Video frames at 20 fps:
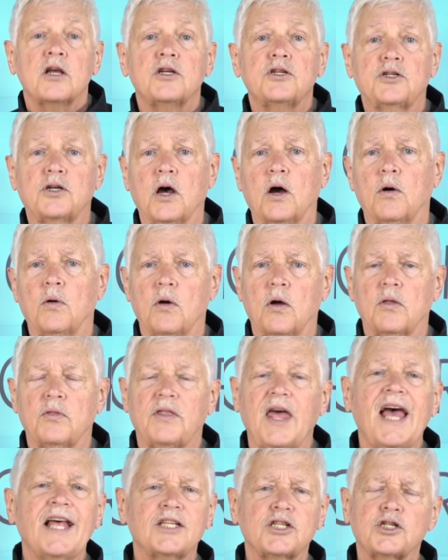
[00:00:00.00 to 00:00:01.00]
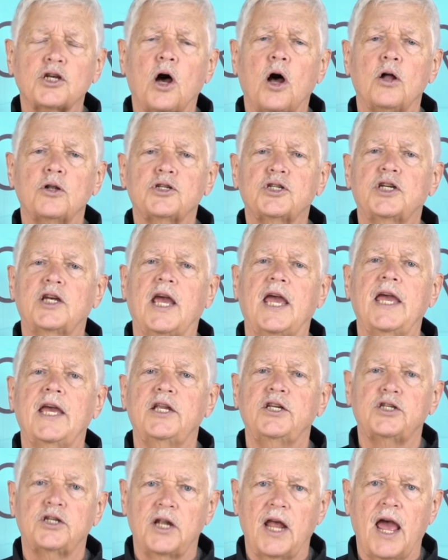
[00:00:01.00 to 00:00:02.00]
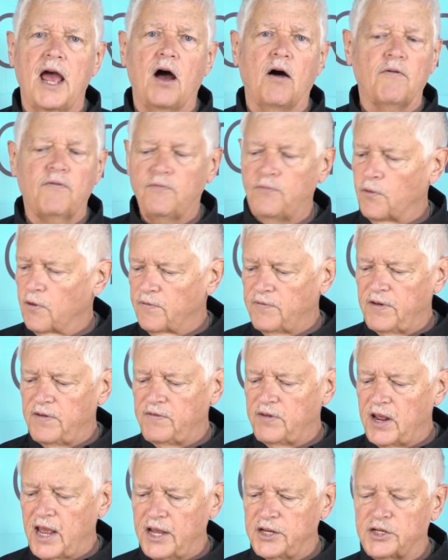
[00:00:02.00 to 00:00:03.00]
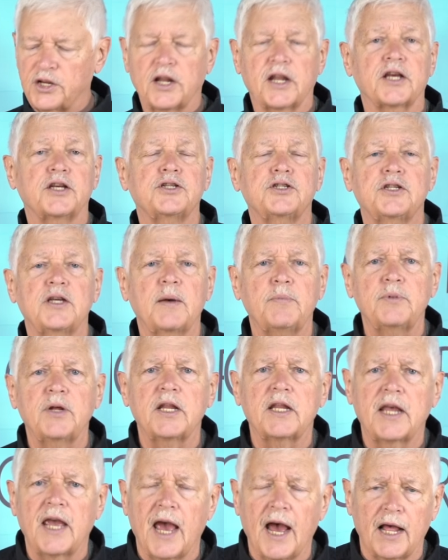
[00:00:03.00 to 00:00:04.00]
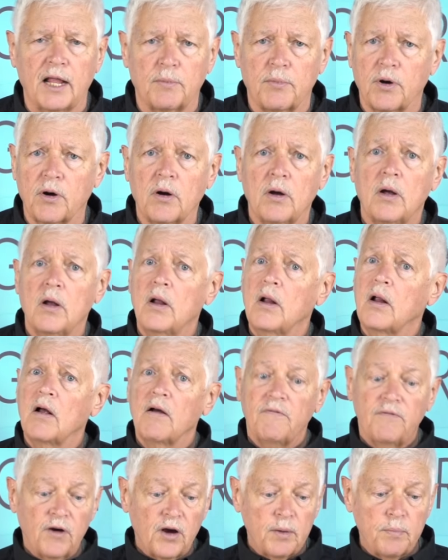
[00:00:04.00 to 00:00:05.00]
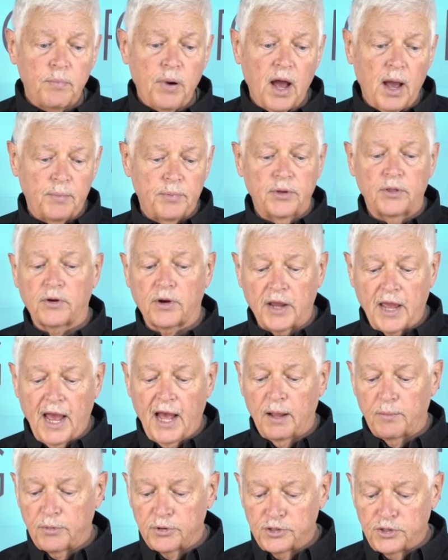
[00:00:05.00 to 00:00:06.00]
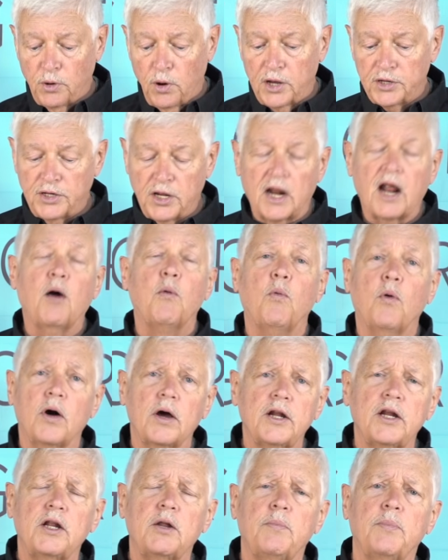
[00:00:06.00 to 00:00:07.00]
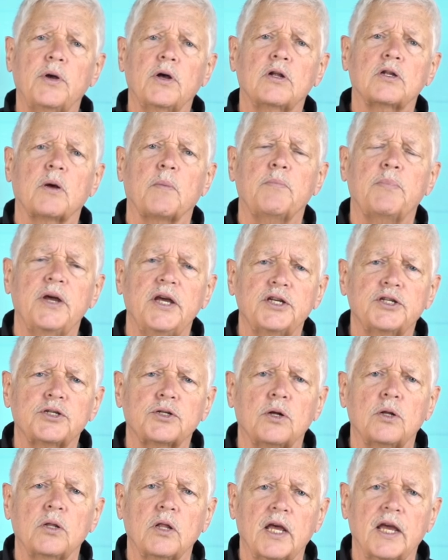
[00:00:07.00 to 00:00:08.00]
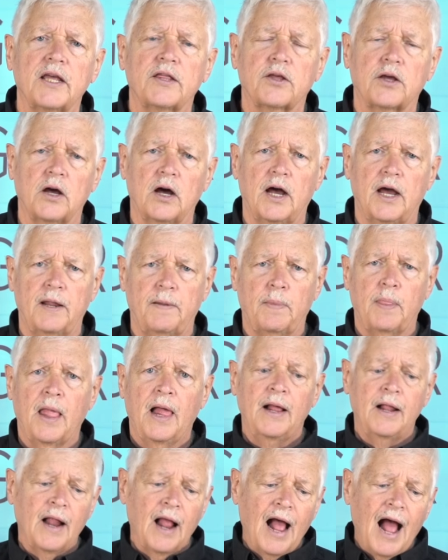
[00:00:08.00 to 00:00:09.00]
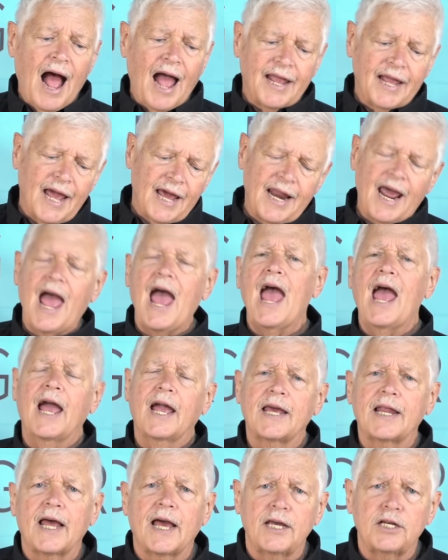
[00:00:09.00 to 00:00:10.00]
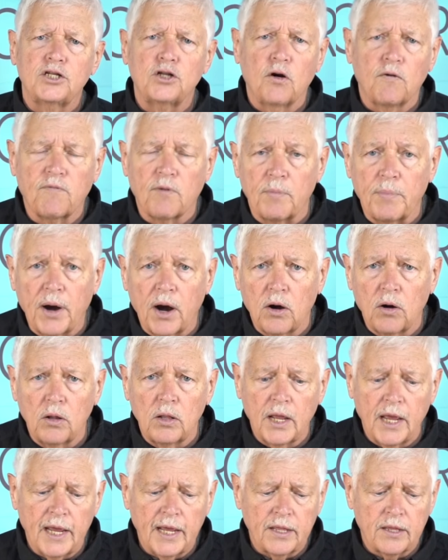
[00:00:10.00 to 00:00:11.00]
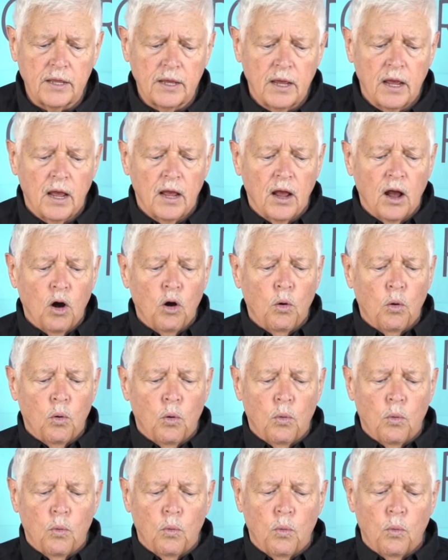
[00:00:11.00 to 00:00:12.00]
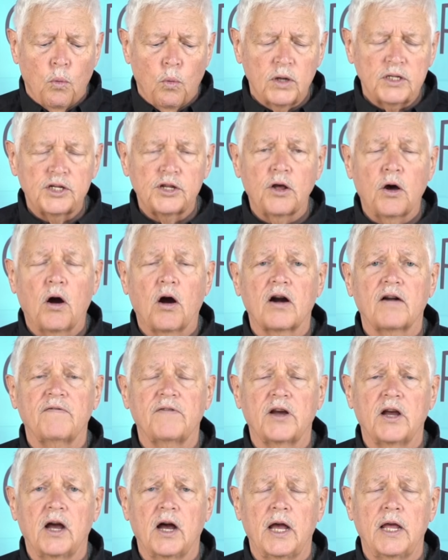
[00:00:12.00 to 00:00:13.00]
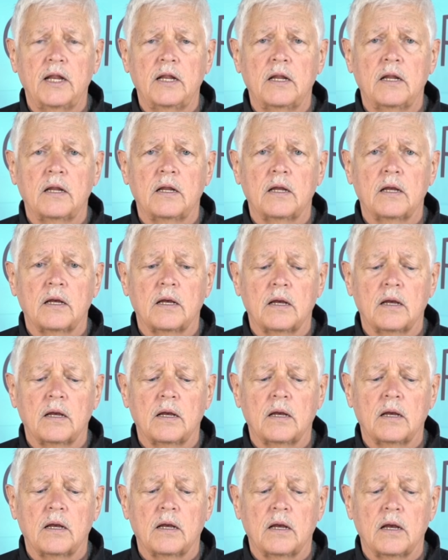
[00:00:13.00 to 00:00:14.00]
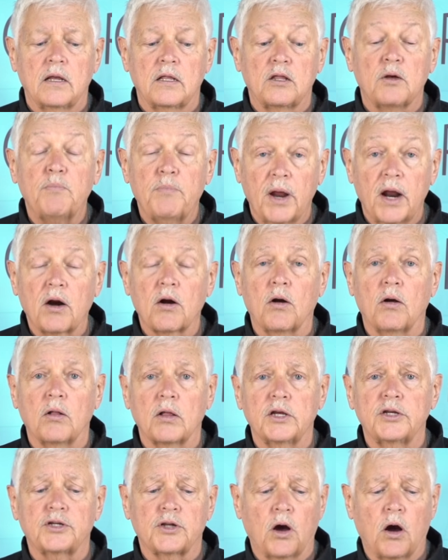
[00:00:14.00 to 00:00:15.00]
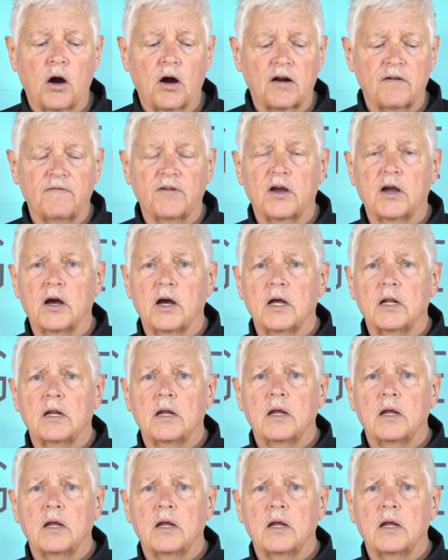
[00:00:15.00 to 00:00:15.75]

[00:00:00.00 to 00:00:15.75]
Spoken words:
So that's all changed now. 458 is an accepted caliber, very popular caliber. So I said I wanted to build a pistol length gun. I kind of agonized over barrel length. What's the heart of a gun? The barrel is the heart of a gun.